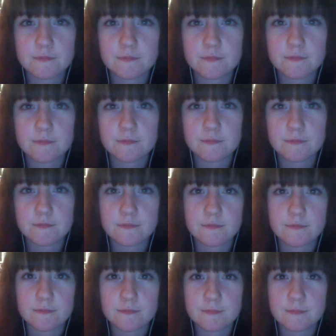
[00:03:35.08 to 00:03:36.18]

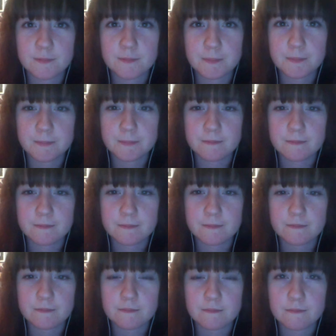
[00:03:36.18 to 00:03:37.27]

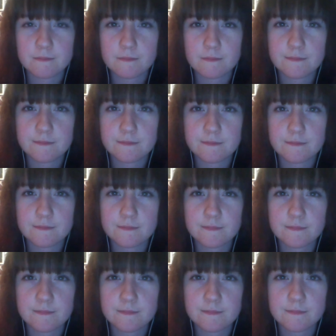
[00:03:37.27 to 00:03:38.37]

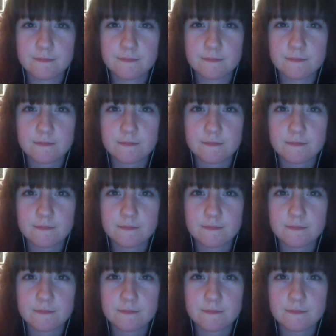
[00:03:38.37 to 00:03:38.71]
This person isn't speaking.